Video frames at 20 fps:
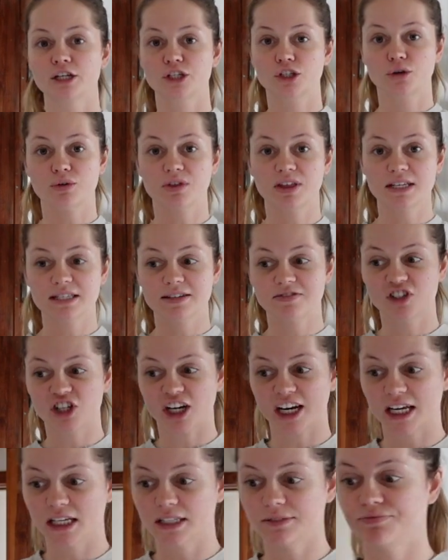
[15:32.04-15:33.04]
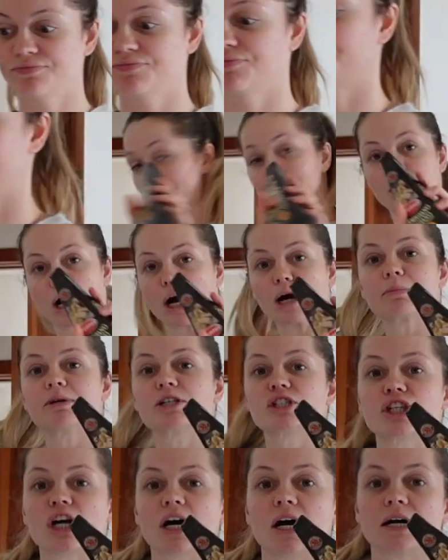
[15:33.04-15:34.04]
Two things of chicken,
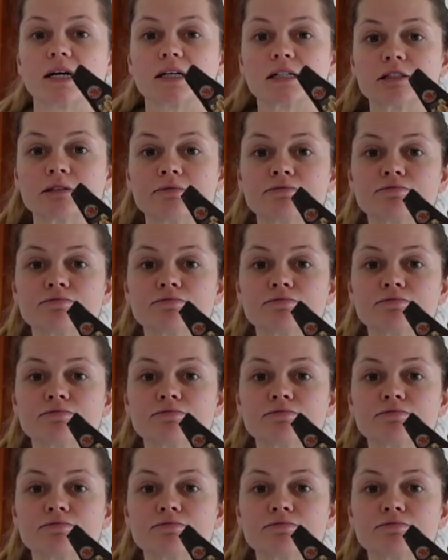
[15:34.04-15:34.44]
Parmesan,